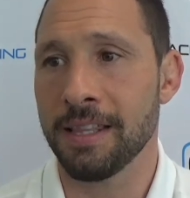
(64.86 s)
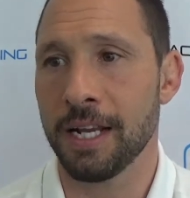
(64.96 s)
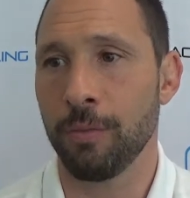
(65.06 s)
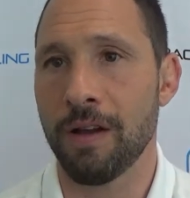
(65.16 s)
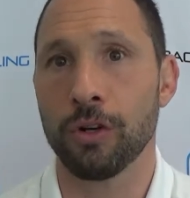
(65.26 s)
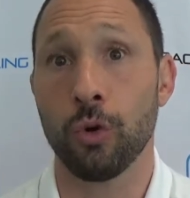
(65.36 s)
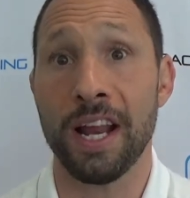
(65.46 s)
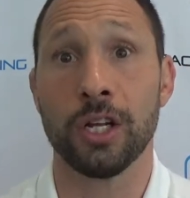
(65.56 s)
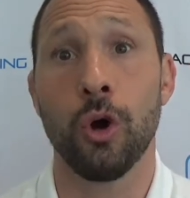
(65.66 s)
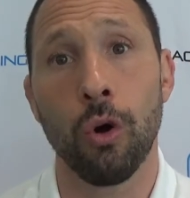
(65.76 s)
think we have a
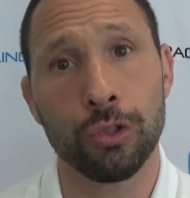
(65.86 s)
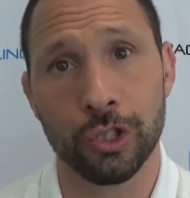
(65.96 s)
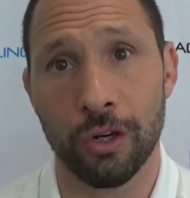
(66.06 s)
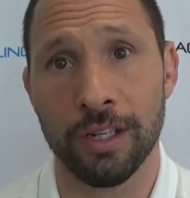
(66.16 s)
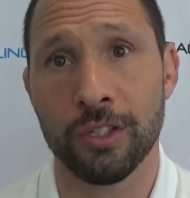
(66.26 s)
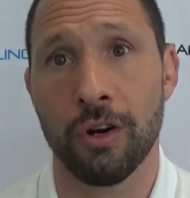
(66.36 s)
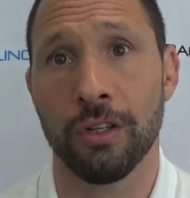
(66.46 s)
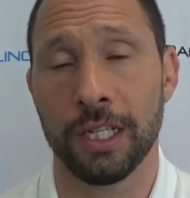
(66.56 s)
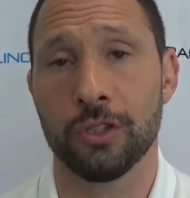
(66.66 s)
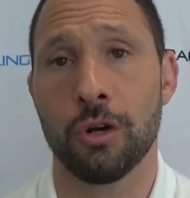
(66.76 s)
great culture
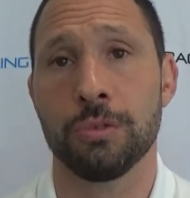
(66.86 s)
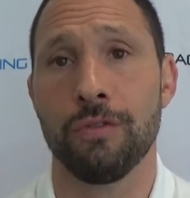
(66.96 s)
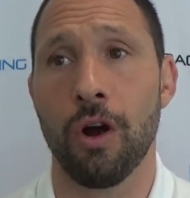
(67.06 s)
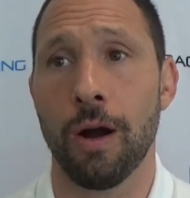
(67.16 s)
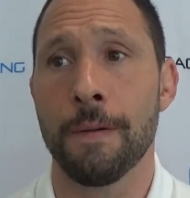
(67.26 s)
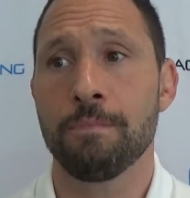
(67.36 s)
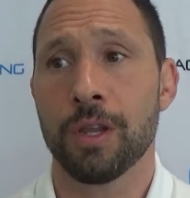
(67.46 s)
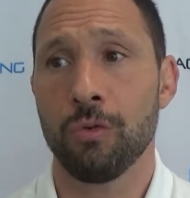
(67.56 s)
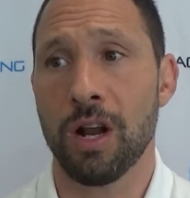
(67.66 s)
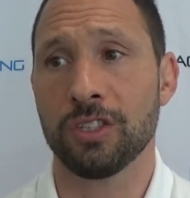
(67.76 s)
internally in terms of our
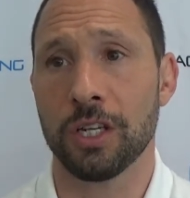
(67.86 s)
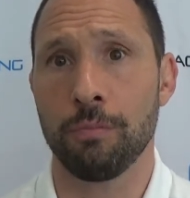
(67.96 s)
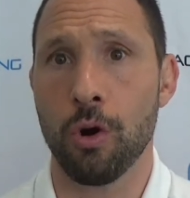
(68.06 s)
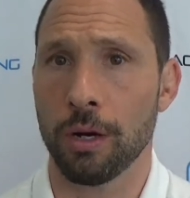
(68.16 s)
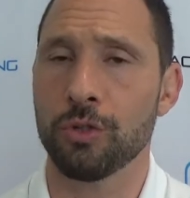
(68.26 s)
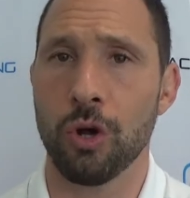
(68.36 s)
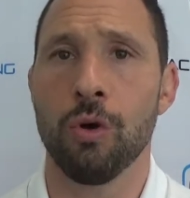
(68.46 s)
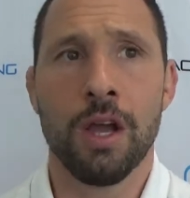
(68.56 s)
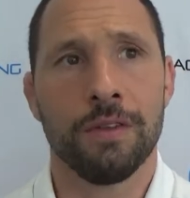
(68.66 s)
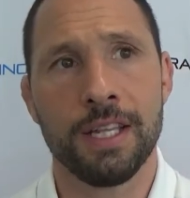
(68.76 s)
wrestling program. So
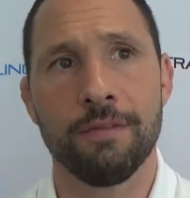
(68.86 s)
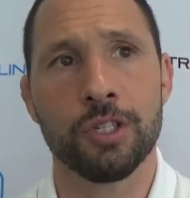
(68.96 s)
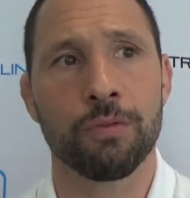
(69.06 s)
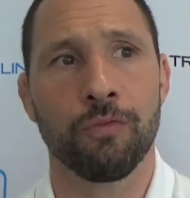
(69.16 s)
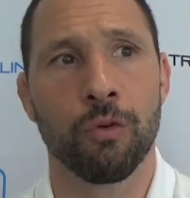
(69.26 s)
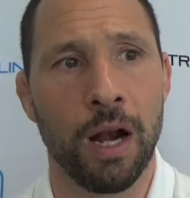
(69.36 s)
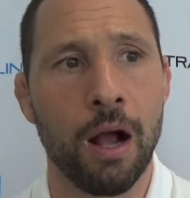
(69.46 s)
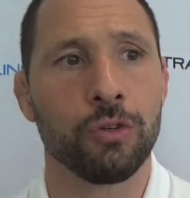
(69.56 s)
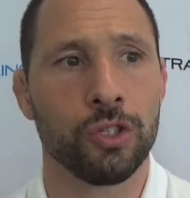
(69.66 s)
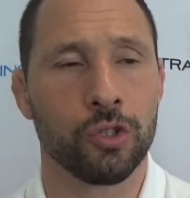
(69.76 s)
the difference from when I
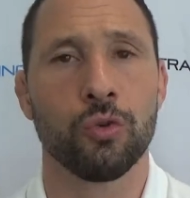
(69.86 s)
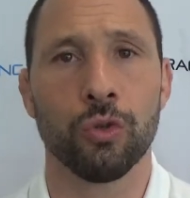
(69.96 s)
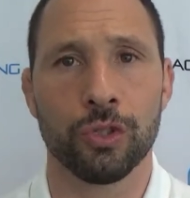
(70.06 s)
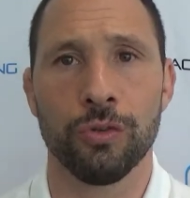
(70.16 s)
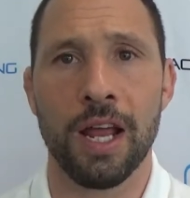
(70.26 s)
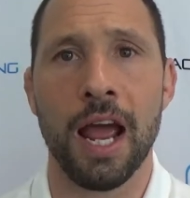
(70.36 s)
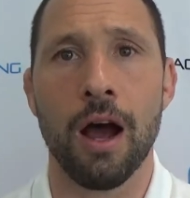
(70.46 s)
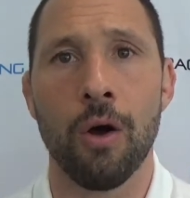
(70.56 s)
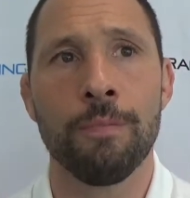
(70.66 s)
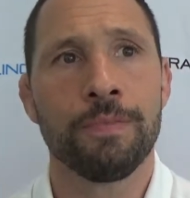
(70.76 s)
was in school till
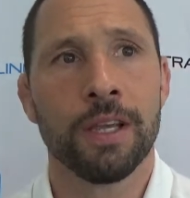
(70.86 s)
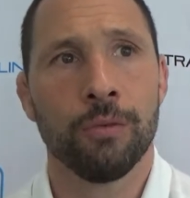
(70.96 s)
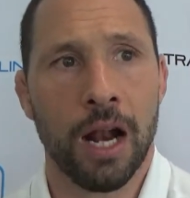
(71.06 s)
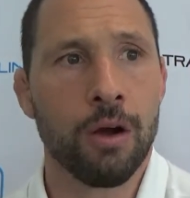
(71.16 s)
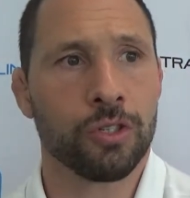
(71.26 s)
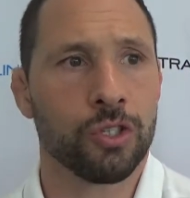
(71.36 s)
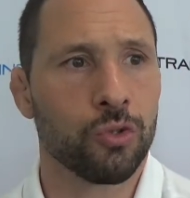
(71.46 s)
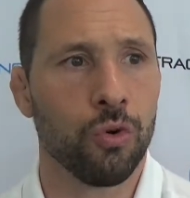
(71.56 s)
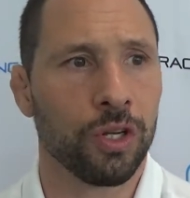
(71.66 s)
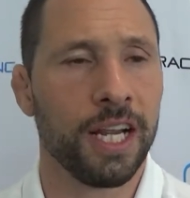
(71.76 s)
now, when I was in
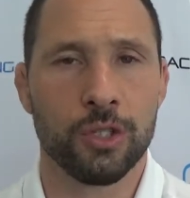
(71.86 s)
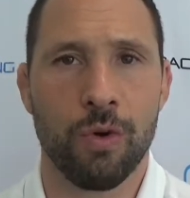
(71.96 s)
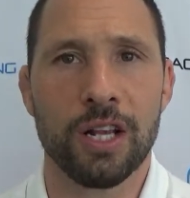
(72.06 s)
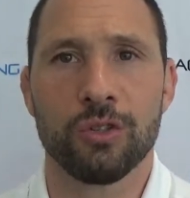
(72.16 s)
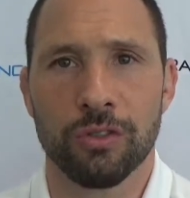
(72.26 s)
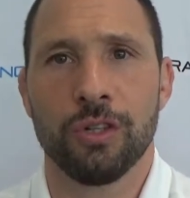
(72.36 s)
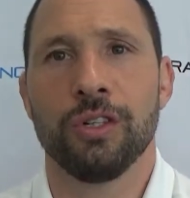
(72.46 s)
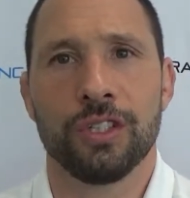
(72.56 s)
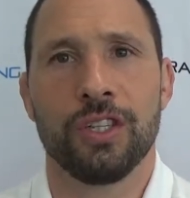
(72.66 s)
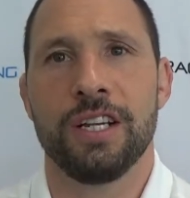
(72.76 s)
school, kids wrestled
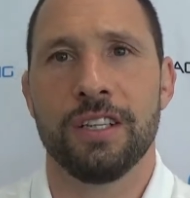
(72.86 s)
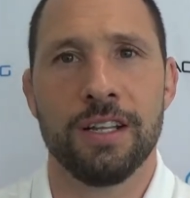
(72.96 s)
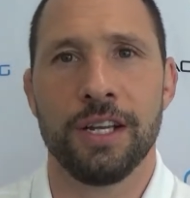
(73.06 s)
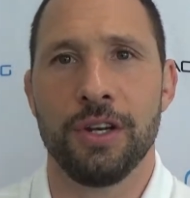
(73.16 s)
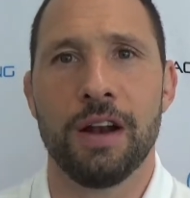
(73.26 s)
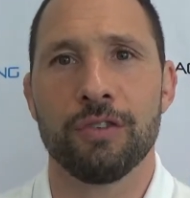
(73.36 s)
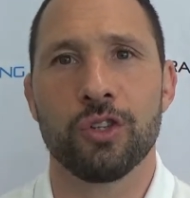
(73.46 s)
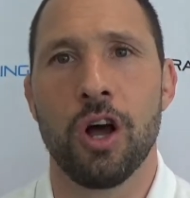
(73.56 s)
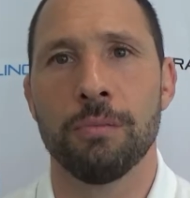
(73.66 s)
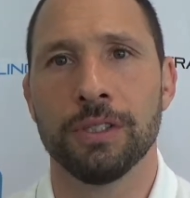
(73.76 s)
during the season, and then you never
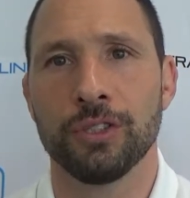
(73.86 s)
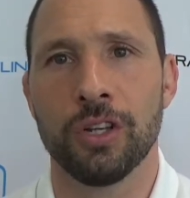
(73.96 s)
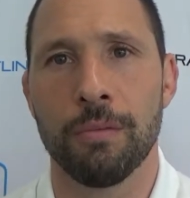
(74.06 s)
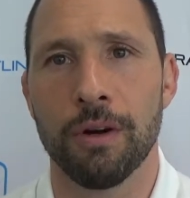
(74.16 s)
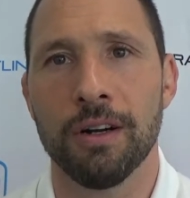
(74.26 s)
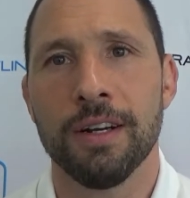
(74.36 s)
saw them in the summer.